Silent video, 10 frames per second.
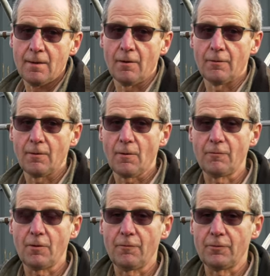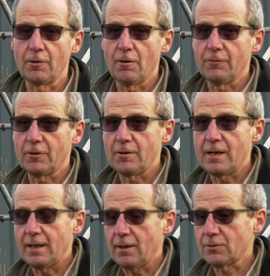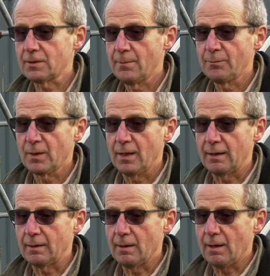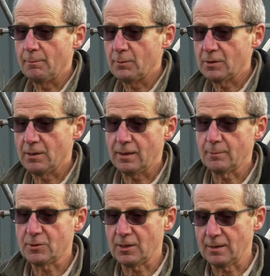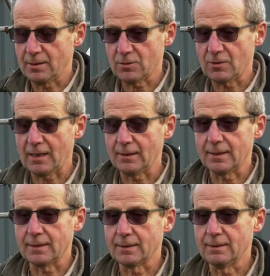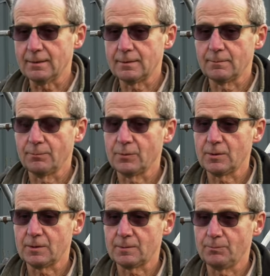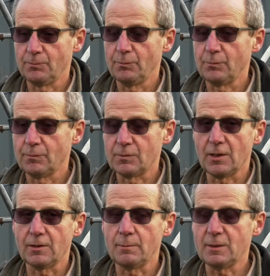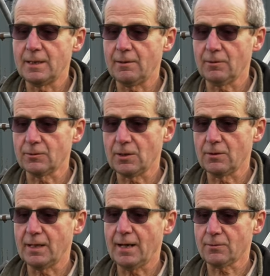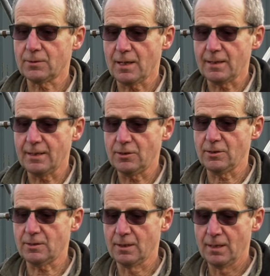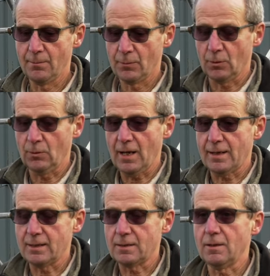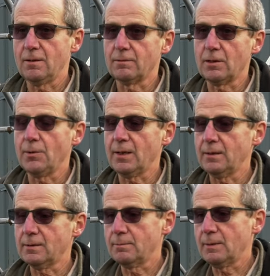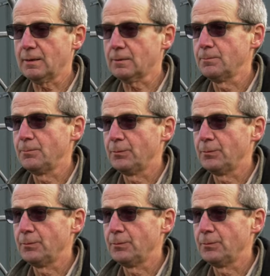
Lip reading: of a greenhouse, and a turning machine that straddled it and turned the material so the outside edges all had a turn of going into the middle.